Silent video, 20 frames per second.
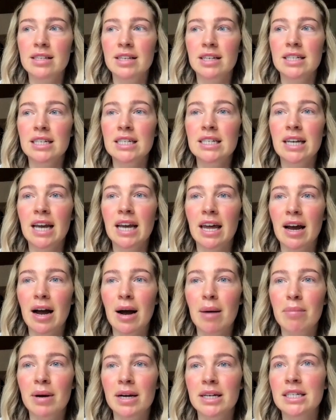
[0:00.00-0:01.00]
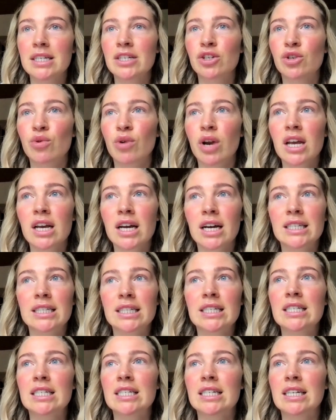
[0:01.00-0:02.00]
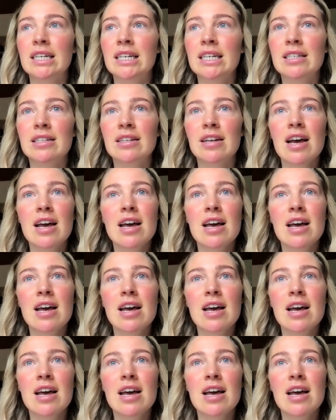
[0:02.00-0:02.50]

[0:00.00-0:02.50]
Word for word: I didn't get up. I didn't drink. I didn't eat.